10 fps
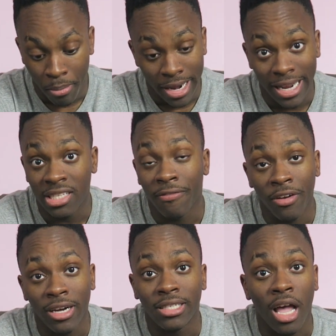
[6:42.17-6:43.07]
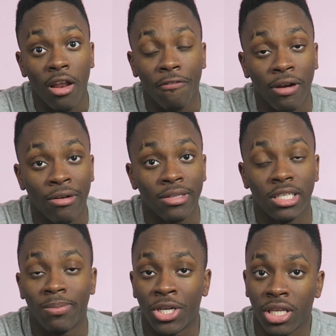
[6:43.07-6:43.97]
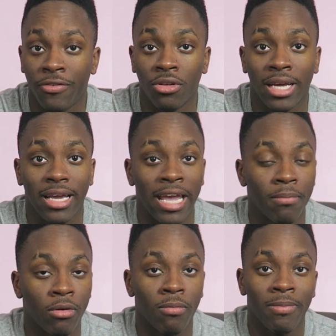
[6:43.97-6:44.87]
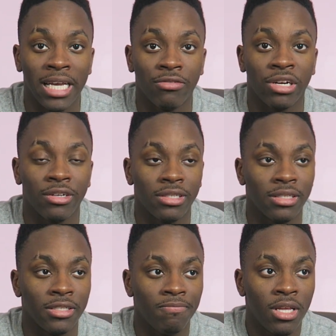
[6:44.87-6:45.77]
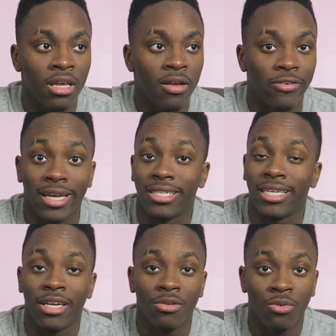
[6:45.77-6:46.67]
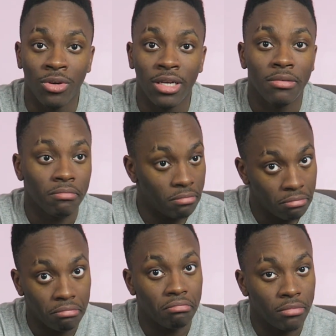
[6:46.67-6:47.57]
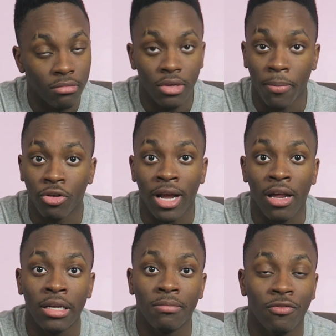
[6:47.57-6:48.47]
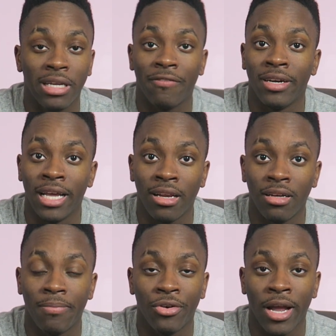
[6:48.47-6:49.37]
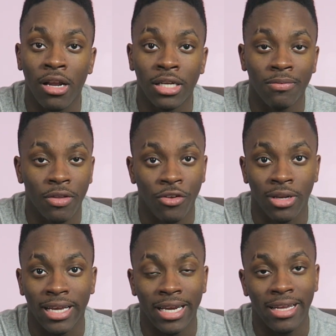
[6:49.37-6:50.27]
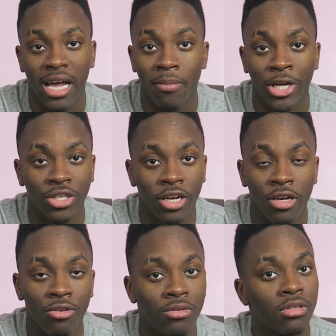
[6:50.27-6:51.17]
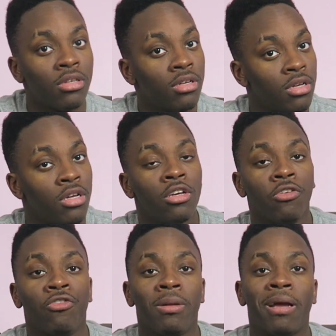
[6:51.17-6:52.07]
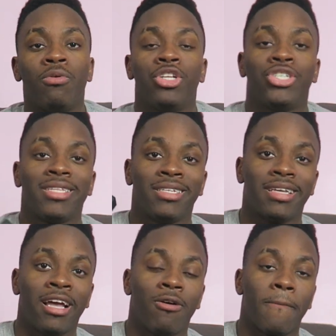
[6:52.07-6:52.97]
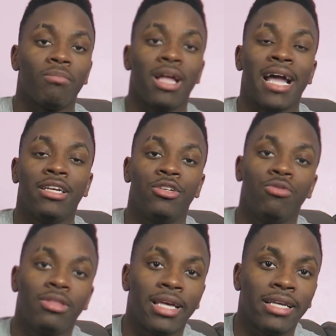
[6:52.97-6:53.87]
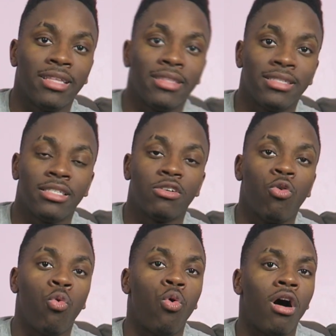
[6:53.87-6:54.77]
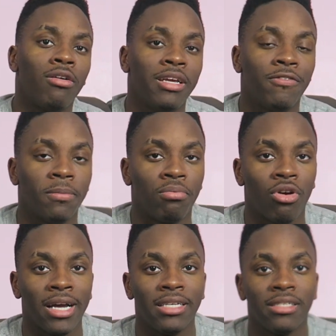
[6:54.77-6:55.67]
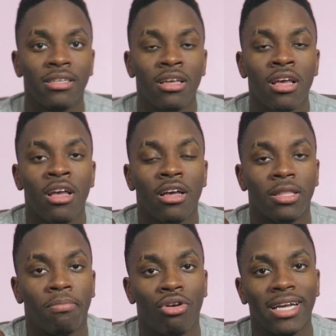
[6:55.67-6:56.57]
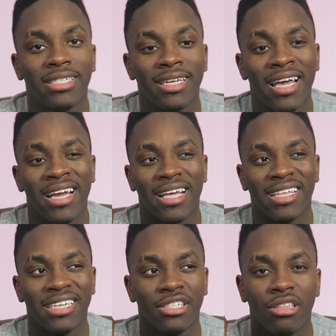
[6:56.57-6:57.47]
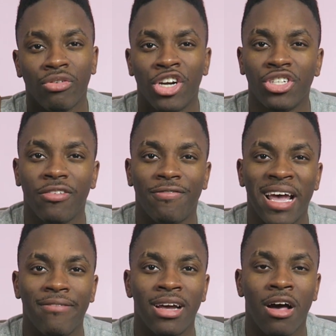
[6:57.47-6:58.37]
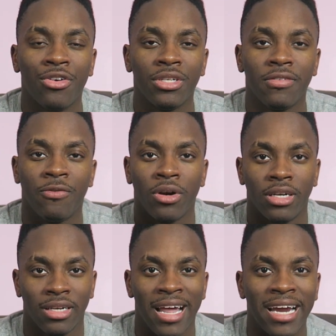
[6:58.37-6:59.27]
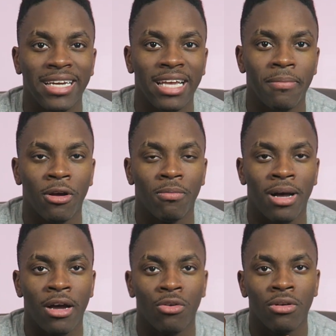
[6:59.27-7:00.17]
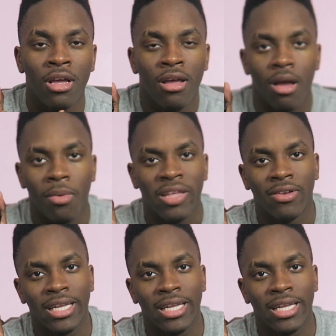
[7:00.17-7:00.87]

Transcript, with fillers: But it's a very solid fragrance, especially if you like amber-based fragrances. If you like sandalwood, up your alley. If you like vanilla, up your alley. If you like any combination of those, you really might want to check this out. I do think that this is quality for the price. The price tag, I think, is $305 for a 90 ml bottle. I'm gonna leave